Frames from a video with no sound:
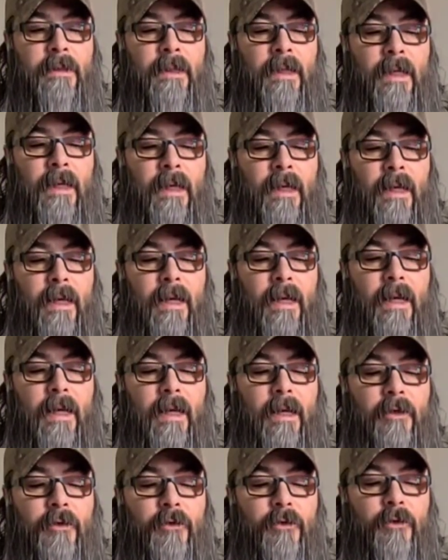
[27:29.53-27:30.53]
and you'll
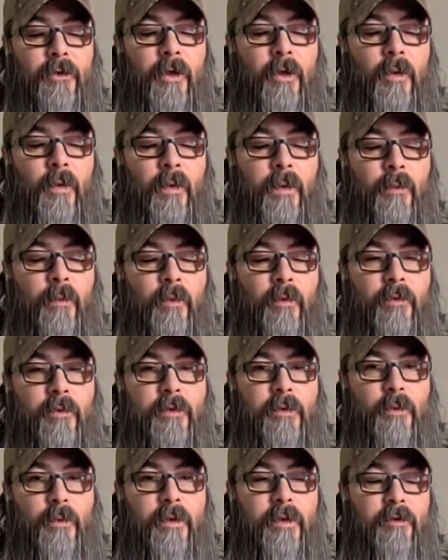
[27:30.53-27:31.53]
know when we
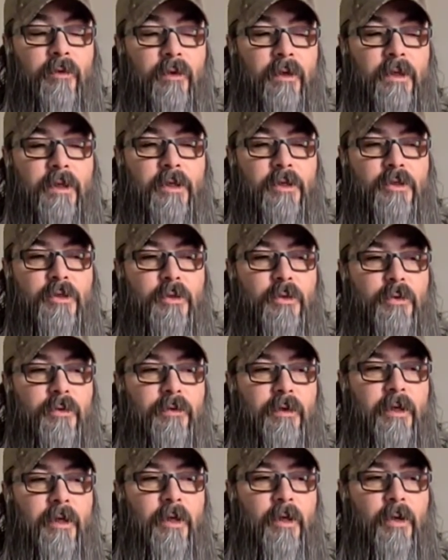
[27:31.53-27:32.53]
release new
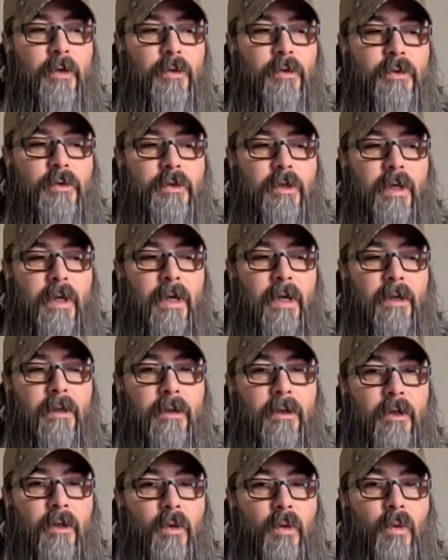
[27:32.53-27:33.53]
videos and you know
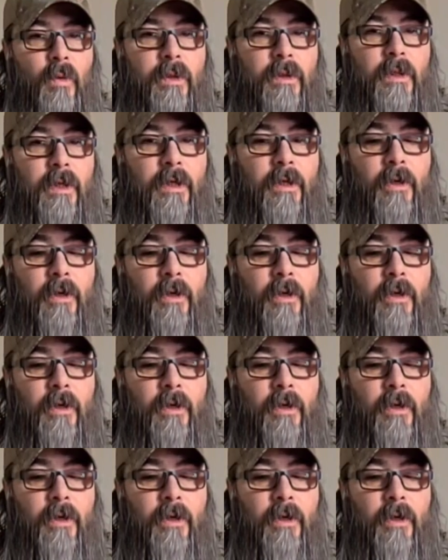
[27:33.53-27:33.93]
what they are.